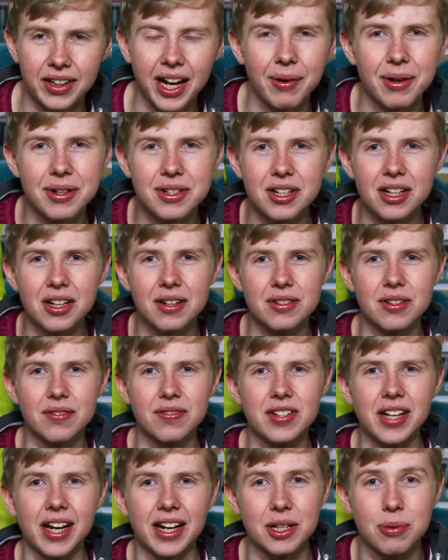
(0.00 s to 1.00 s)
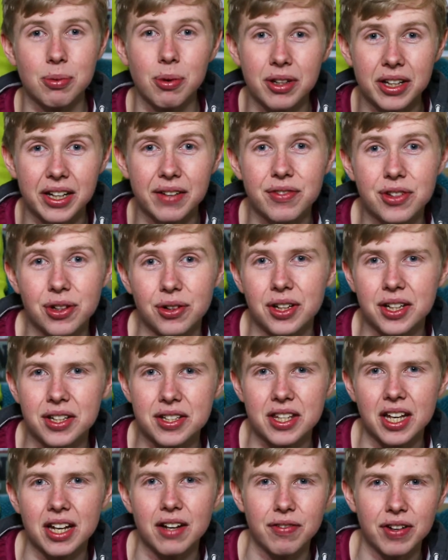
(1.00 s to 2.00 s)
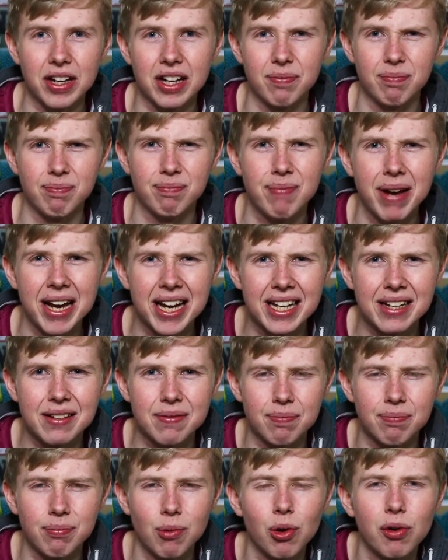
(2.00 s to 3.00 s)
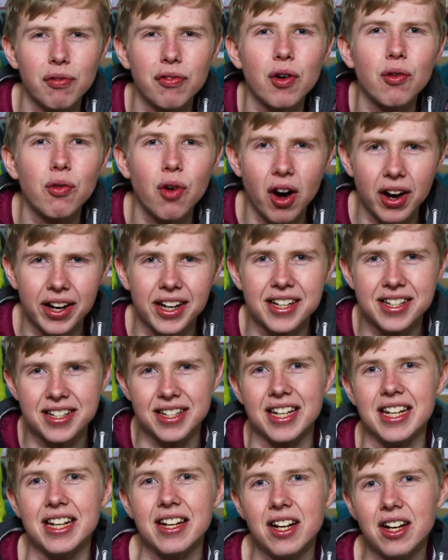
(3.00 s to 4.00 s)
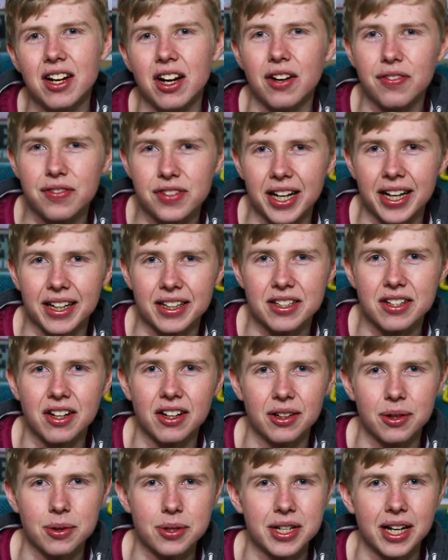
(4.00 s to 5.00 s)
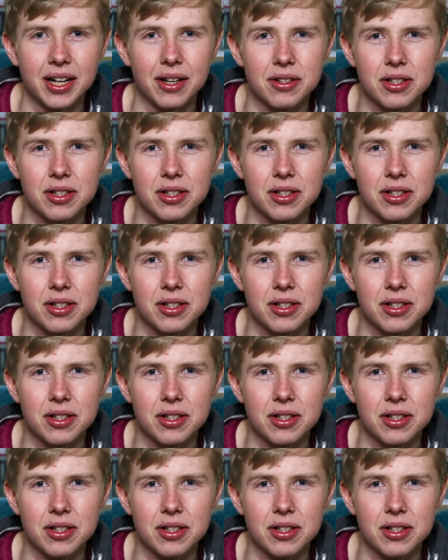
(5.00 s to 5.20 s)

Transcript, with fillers: Now in terms of text, what they've done is they've made more variety of text styles now.